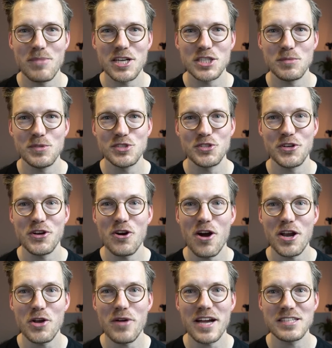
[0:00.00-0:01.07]
measurements during
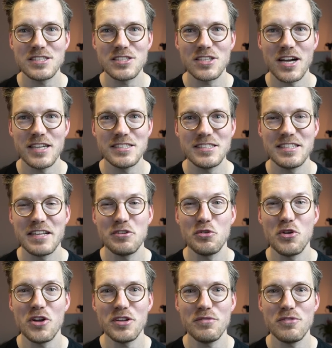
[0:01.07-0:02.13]
cardio exercises that do
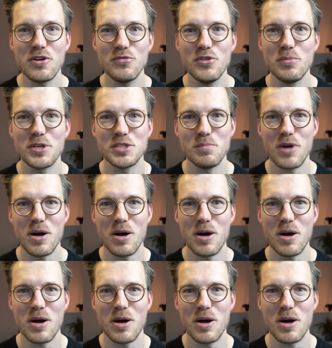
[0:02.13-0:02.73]
not involve too much